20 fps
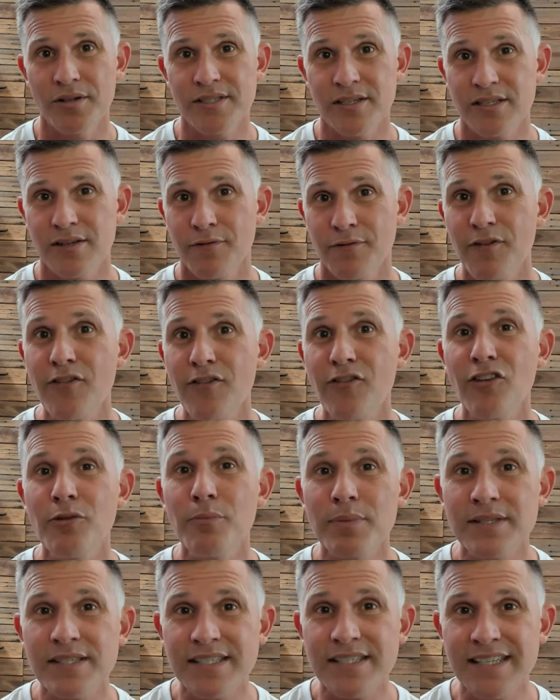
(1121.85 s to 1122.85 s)
So it's a
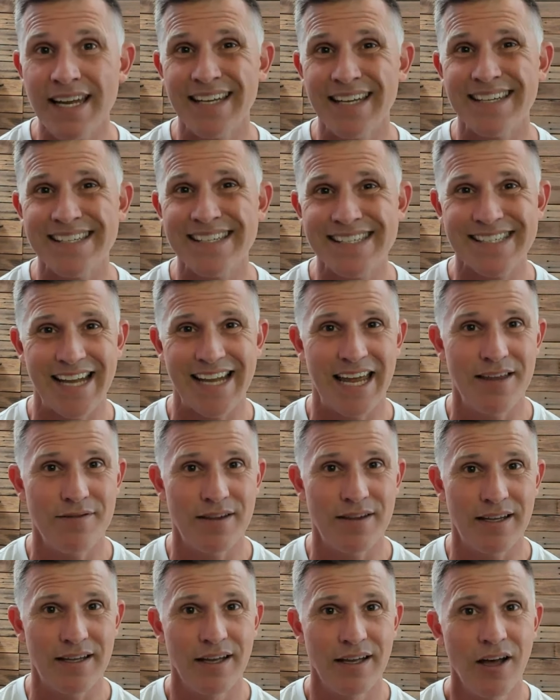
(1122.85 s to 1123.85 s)
50%
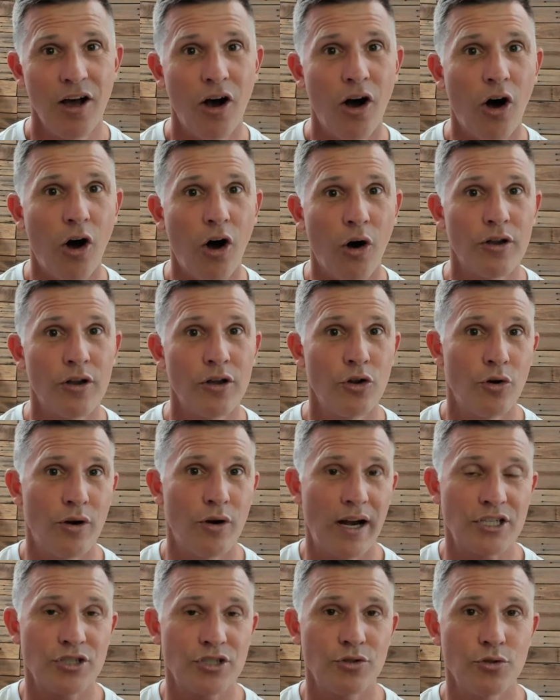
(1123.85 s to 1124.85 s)
saving on your
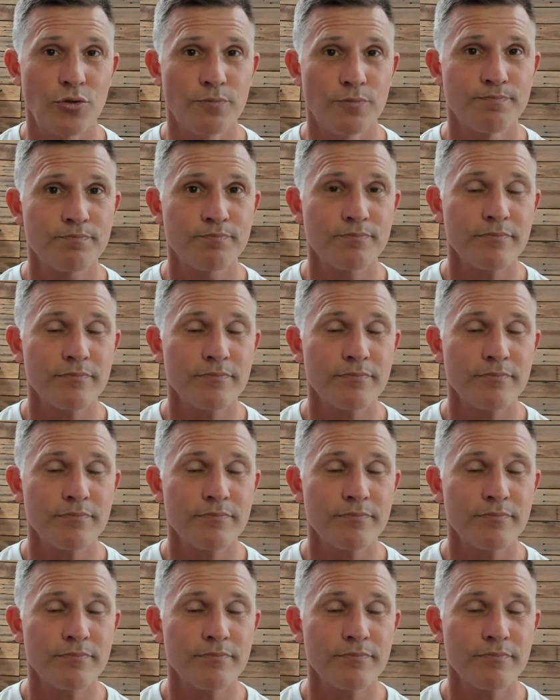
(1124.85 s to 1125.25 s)
actual